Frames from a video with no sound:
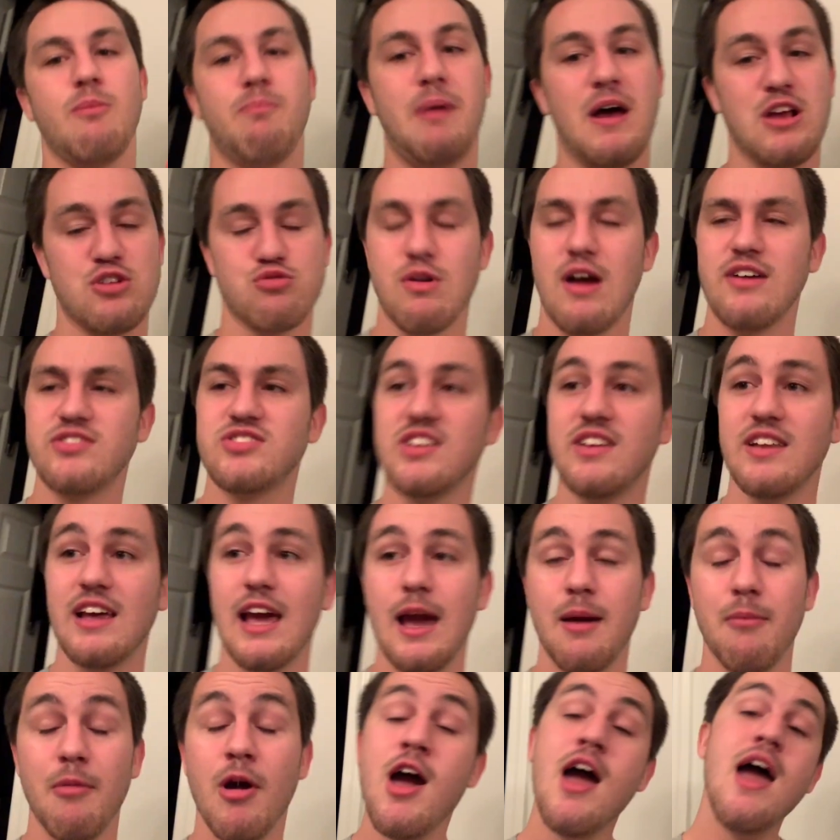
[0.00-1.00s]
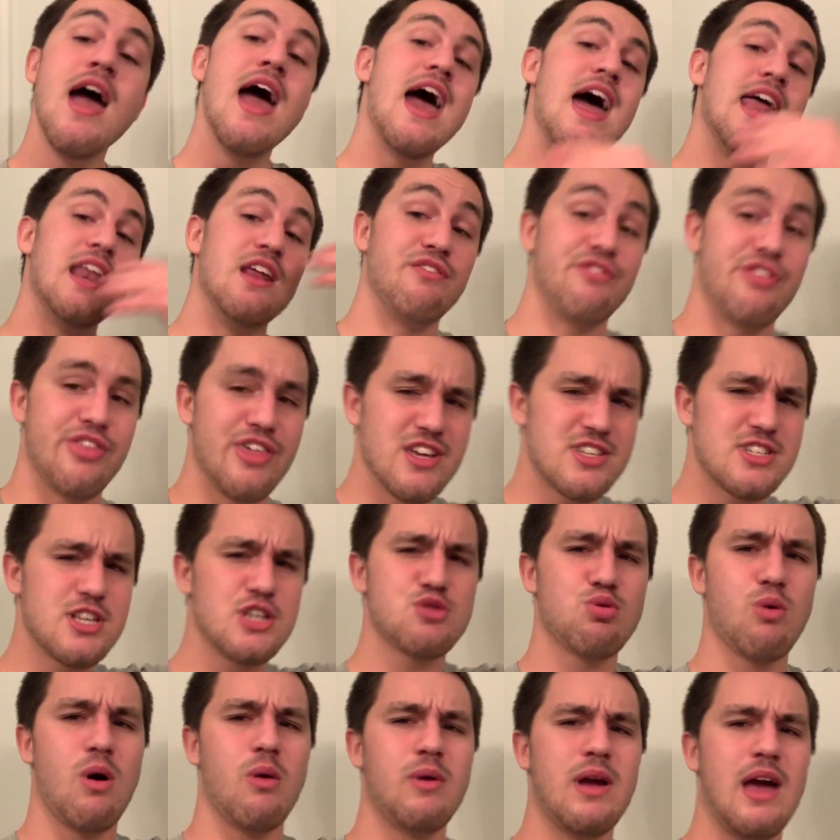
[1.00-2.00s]
best refs in the game. And if this
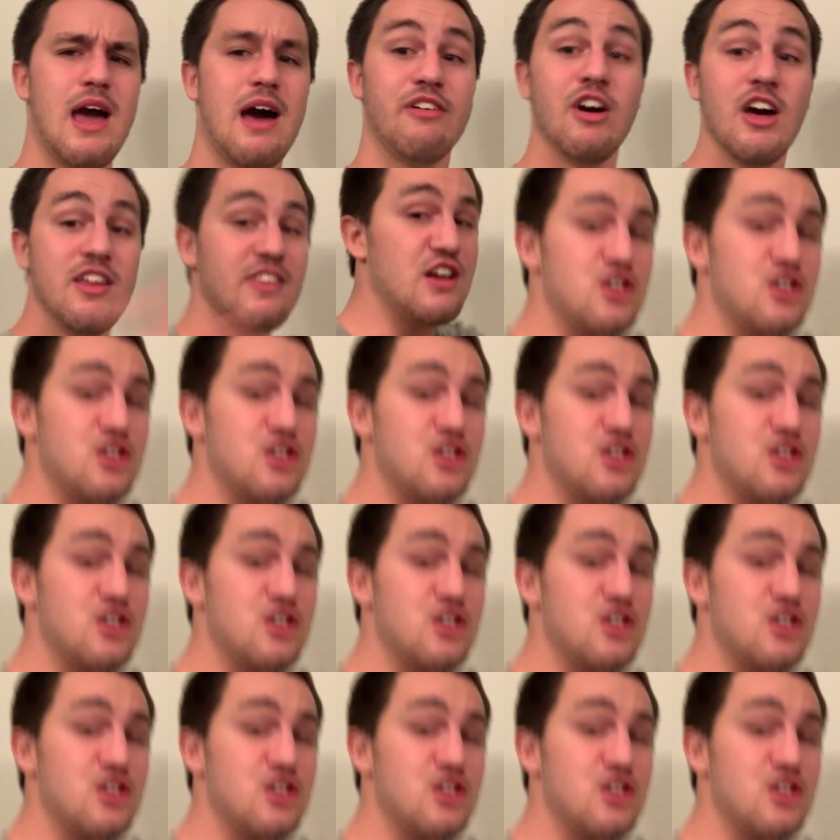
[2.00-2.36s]
is what we have,